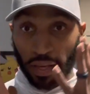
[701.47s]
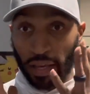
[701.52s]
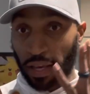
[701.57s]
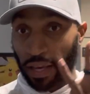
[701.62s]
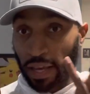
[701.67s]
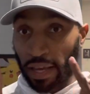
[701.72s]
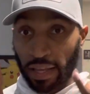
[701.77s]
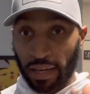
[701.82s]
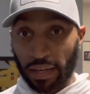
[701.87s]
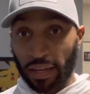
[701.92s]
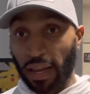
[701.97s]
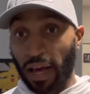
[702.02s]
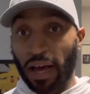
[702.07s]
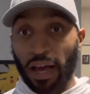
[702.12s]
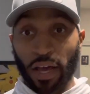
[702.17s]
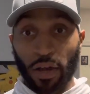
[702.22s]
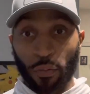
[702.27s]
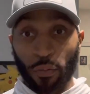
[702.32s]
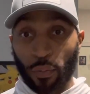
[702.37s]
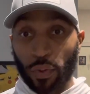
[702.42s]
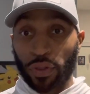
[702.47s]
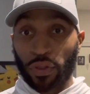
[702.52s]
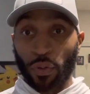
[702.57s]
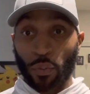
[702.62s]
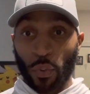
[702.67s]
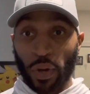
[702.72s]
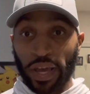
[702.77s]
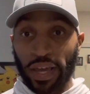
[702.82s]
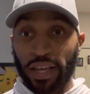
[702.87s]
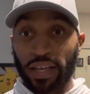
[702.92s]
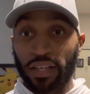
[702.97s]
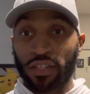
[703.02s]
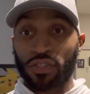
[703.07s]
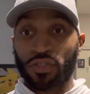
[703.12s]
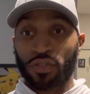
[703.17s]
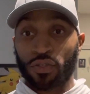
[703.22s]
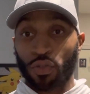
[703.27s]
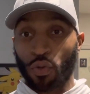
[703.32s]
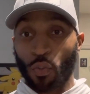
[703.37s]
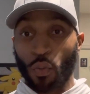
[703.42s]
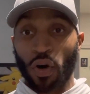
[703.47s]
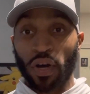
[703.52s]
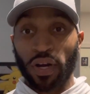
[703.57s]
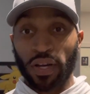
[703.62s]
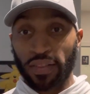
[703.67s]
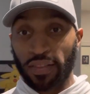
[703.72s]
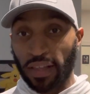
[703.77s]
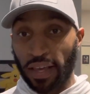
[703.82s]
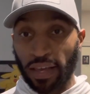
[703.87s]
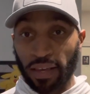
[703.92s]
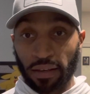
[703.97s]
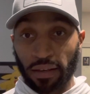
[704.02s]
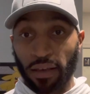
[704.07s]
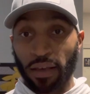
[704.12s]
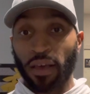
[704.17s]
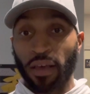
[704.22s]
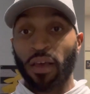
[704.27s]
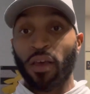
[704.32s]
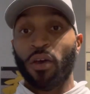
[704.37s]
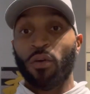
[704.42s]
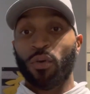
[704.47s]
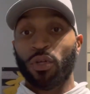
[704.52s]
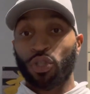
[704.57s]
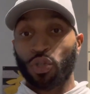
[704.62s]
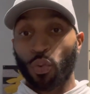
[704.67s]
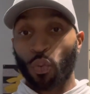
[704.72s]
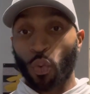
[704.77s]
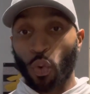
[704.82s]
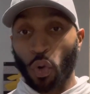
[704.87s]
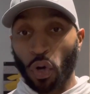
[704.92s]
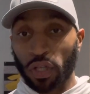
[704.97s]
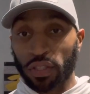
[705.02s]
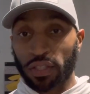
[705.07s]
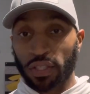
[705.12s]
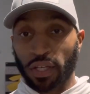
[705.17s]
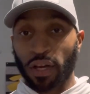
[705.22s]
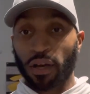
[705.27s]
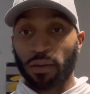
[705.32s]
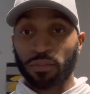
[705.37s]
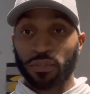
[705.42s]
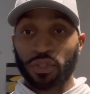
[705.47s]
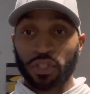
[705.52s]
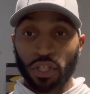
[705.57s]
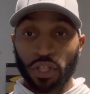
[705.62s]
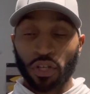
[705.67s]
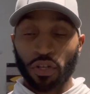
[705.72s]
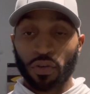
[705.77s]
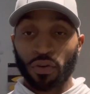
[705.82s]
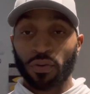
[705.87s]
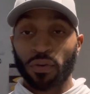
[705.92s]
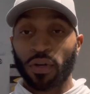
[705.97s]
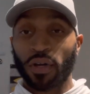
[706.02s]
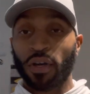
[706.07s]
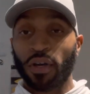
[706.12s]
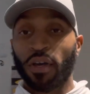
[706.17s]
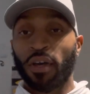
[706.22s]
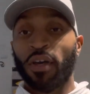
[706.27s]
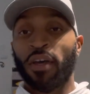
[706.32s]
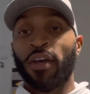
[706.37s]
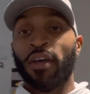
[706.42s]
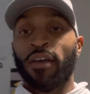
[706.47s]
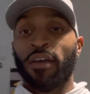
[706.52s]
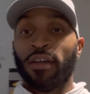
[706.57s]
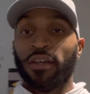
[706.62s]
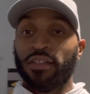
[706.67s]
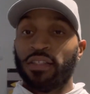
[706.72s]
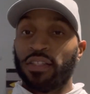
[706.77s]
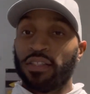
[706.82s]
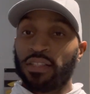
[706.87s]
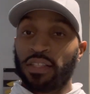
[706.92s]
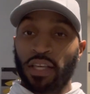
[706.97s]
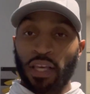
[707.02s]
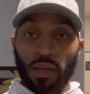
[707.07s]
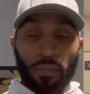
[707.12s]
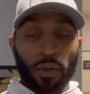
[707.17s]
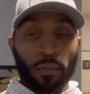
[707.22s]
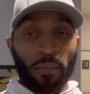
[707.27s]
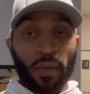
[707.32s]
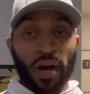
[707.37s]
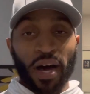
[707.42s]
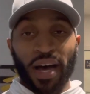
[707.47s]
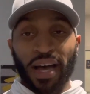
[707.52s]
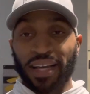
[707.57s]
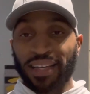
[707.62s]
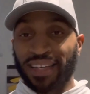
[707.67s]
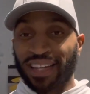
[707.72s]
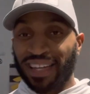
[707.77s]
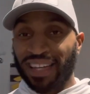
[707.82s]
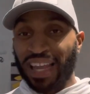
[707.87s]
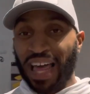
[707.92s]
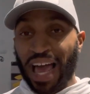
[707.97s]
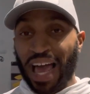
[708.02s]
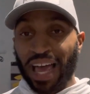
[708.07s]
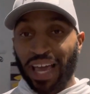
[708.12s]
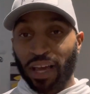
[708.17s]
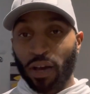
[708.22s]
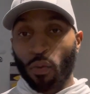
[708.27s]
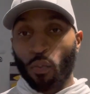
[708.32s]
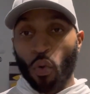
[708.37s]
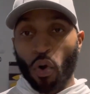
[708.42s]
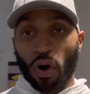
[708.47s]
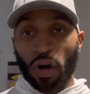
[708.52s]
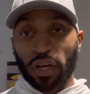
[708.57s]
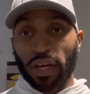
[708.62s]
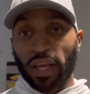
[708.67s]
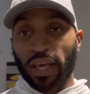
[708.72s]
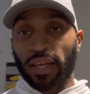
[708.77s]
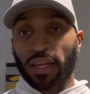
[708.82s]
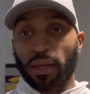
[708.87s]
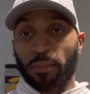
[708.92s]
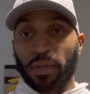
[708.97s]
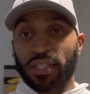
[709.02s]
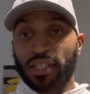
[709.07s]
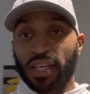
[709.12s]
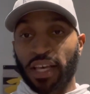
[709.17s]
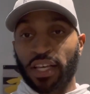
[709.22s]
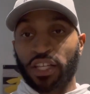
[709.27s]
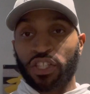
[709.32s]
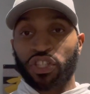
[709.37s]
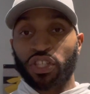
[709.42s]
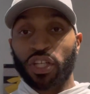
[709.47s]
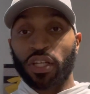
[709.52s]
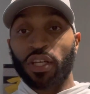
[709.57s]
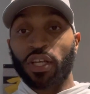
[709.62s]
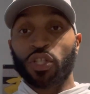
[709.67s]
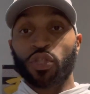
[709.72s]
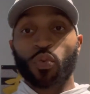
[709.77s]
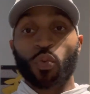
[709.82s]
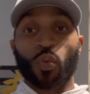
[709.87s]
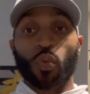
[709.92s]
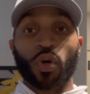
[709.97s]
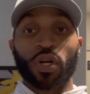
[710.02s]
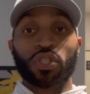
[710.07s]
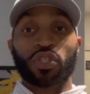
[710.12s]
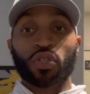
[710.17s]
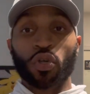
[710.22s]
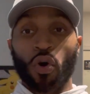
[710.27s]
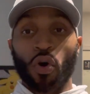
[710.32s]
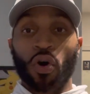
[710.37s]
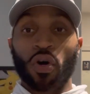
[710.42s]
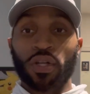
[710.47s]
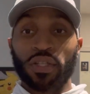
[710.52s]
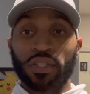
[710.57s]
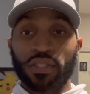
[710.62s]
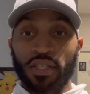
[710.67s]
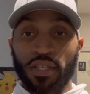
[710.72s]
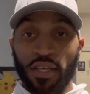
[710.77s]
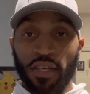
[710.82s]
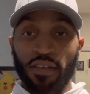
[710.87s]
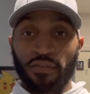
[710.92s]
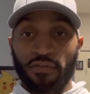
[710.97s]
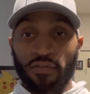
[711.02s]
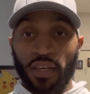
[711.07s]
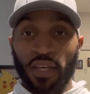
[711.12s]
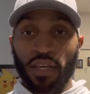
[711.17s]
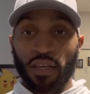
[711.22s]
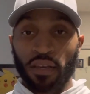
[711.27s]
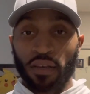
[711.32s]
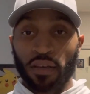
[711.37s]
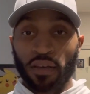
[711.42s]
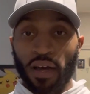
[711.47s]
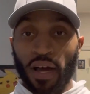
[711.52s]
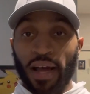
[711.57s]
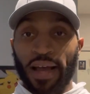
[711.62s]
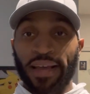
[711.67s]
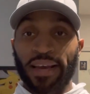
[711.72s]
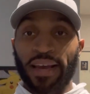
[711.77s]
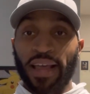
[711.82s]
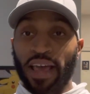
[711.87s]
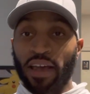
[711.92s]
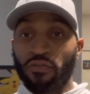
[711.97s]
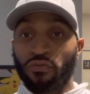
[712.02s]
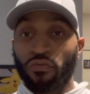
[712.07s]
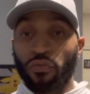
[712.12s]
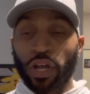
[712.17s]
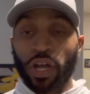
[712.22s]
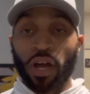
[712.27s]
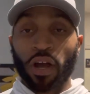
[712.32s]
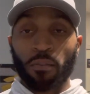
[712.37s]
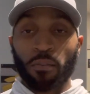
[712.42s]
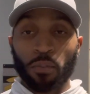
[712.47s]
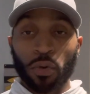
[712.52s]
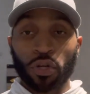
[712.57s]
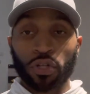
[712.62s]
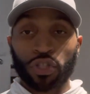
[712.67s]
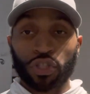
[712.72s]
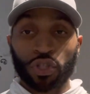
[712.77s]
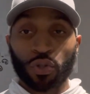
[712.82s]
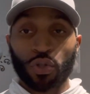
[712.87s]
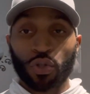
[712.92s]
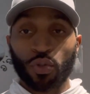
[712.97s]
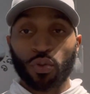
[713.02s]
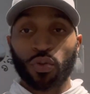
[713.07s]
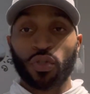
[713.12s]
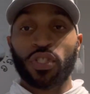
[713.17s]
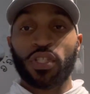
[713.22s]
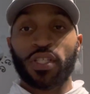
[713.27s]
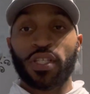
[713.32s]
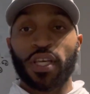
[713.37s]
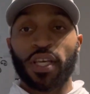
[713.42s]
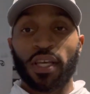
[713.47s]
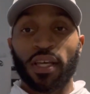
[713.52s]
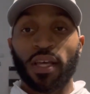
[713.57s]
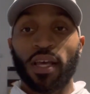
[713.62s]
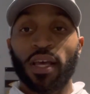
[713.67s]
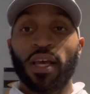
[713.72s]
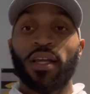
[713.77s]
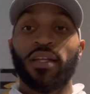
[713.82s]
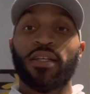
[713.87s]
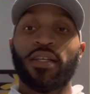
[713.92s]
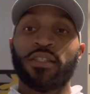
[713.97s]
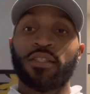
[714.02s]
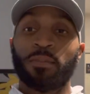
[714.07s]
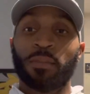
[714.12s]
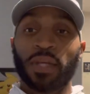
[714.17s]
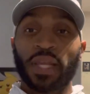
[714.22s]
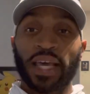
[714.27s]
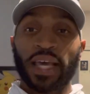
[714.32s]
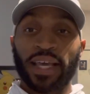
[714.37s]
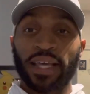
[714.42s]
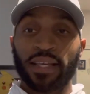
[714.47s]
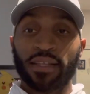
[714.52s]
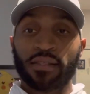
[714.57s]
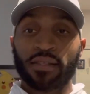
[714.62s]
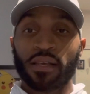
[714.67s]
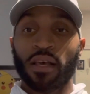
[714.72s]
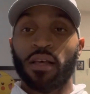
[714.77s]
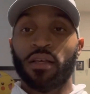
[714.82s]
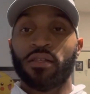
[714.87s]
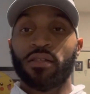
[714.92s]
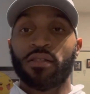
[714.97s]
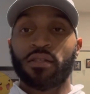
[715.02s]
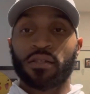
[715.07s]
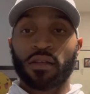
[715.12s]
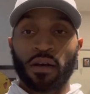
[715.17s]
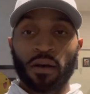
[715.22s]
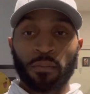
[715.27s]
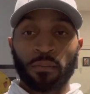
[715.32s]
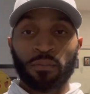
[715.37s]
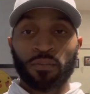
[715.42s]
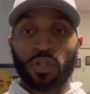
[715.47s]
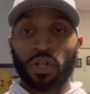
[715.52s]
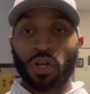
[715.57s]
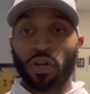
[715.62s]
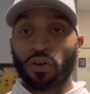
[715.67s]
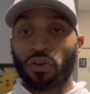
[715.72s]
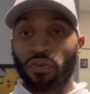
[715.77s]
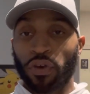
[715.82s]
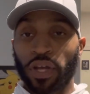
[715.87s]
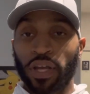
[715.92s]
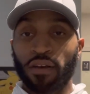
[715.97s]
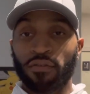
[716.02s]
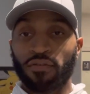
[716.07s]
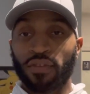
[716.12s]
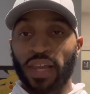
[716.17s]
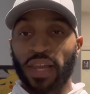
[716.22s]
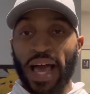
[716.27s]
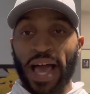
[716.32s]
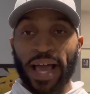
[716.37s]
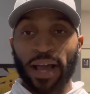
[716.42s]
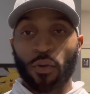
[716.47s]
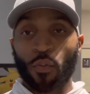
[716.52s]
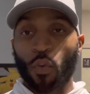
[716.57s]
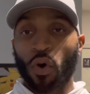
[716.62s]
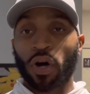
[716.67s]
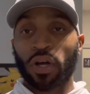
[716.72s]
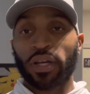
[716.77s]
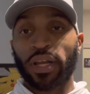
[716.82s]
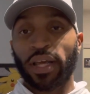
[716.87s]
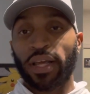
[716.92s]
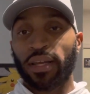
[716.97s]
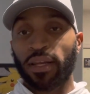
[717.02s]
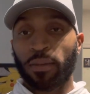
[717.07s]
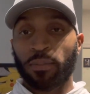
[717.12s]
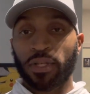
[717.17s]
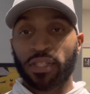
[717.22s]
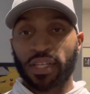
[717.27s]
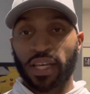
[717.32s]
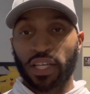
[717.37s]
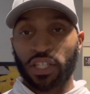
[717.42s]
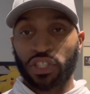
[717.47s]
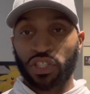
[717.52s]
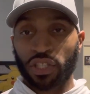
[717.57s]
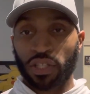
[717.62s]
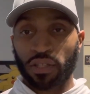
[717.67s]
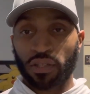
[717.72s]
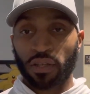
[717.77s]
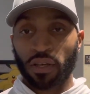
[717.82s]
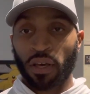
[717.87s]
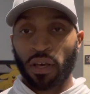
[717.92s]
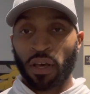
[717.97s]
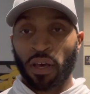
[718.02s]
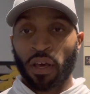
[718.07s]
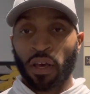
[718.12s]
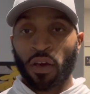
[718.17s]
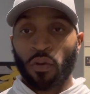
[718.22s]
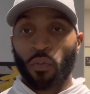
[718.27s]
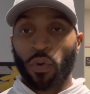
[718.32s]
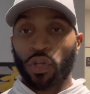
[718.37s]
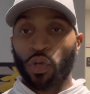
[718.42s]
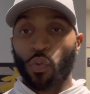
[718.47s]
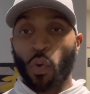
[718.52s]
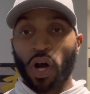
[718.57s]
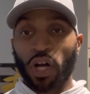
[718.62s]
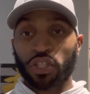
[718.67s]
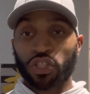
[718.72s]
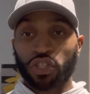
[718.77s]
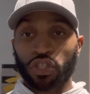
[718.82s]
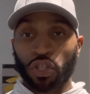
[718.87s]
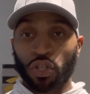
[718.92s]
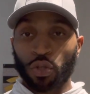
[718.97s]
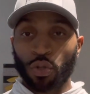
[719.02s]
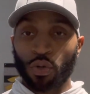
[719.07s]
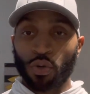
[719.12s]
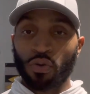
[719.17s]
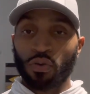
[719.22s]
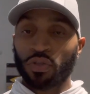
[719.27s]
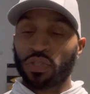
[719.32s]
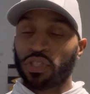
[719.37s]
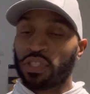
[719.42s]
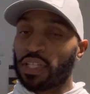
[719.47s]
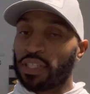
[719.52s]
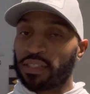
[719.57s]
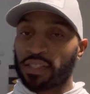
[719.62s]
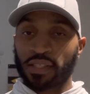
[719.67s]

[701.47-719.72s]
in line with the ways you want to think, what you want to come to you. Just keep in mind the lack, want, and limitation is what's on TV. All right? Every commercial you see displays some degree of lack, want, and limitation. When you watch the news, that's the